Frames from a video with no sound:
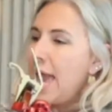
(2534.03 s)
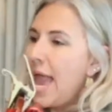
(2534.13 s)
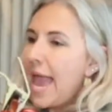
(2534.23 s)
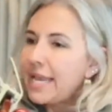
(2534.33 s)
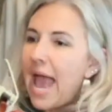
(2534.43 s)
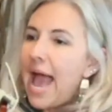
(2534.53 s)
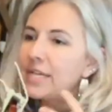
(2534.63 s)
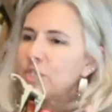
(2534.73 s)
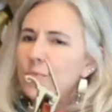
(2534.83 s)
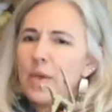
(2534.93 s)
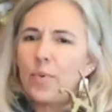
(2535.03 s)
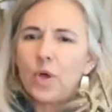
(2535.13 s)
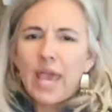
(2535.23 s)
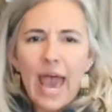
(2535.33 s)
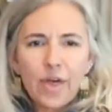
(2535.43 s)
And as the people
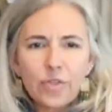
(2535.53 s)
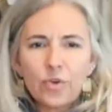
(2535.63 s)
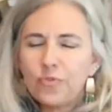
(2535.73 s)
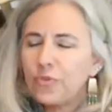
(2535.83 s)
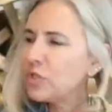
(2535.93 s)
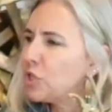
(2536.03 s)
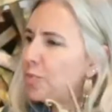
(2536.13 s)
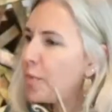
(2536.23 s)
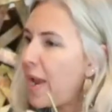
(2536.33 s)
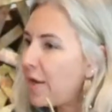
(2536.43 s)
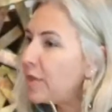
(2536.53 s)
gathered first to prepare